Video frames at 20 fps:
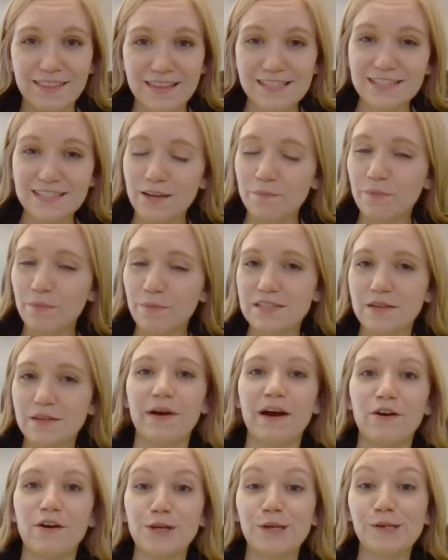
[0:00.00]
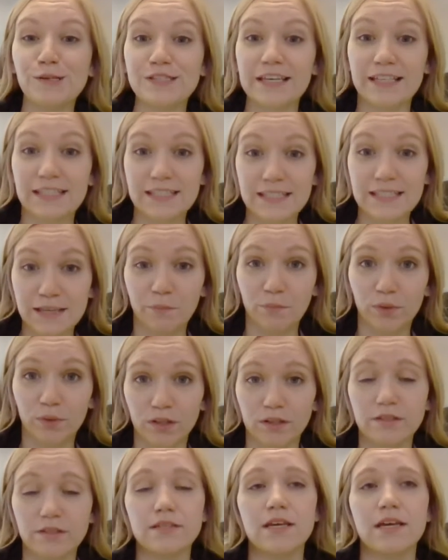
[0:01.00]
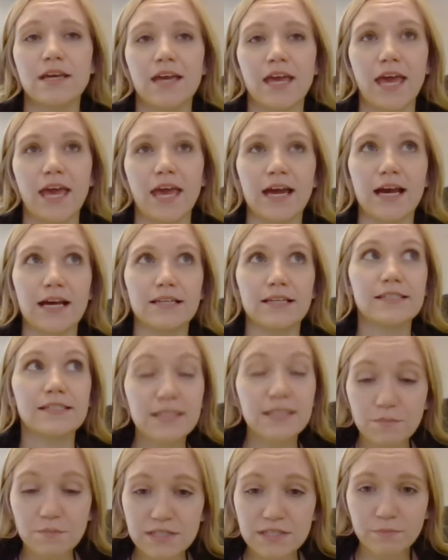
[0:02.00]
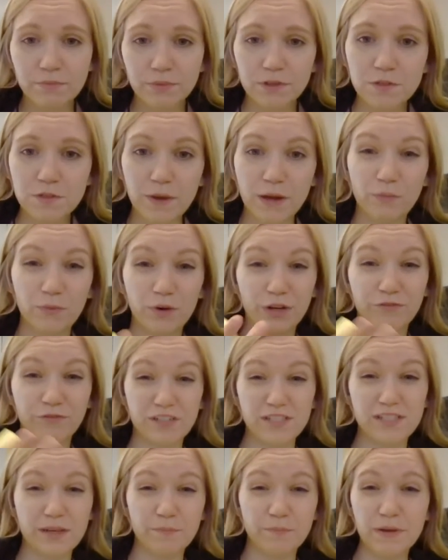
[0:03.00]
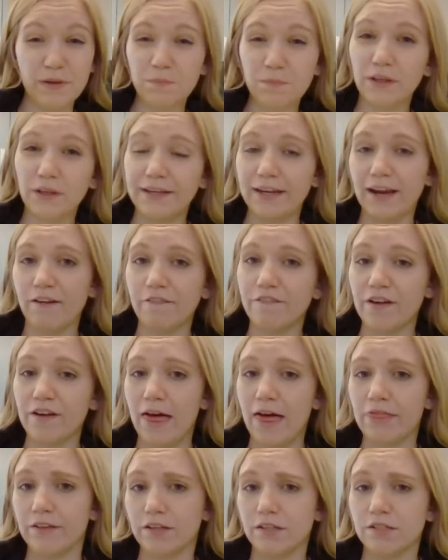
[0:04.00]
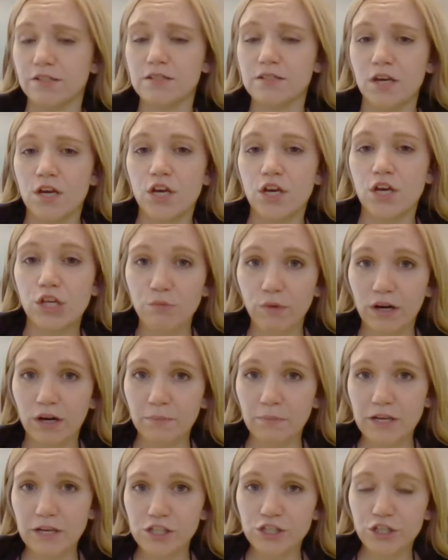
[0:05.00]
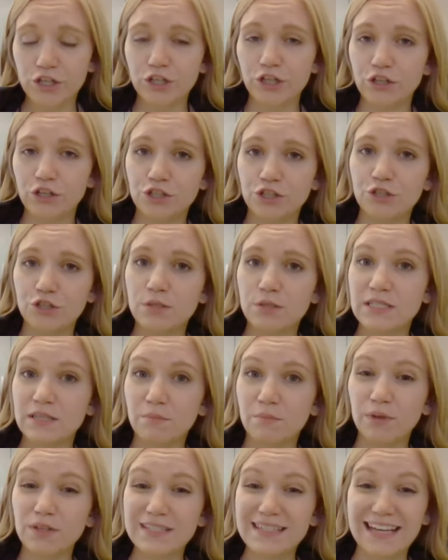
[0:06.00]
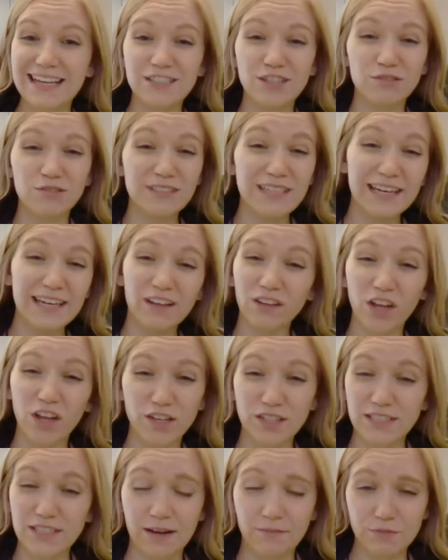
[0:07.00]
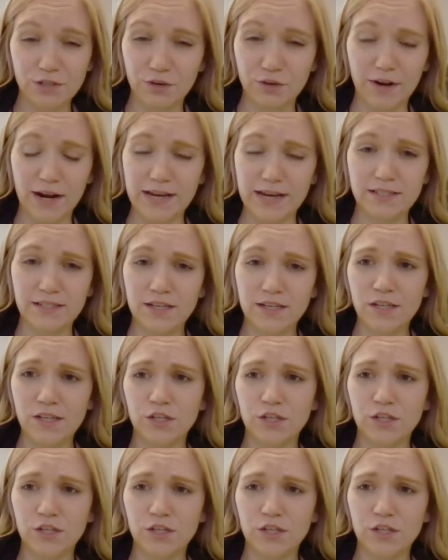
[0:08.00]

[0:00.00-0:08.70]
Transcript: This tip is about using symbols, and some symbols might work for some people and not for others. You want to make sure you choose symbols that don't take a long time to write.